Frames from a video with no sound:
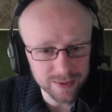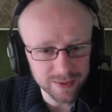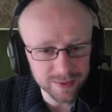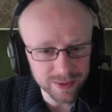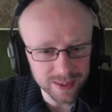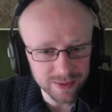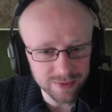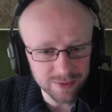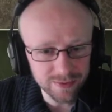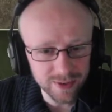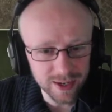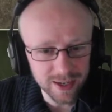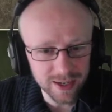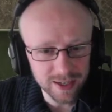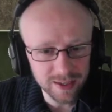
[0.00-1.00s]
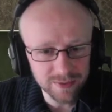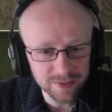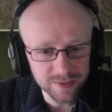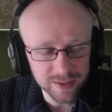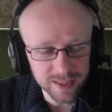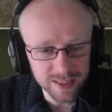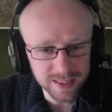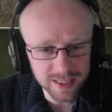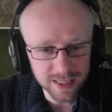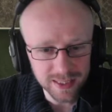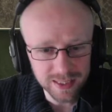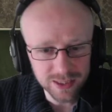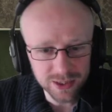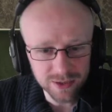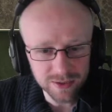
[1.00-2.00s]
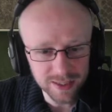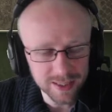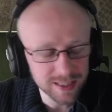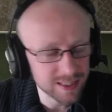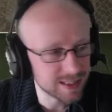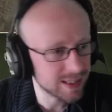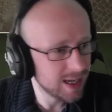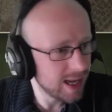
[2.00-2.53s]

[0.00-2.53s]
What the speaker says: Does that 5, 6 units?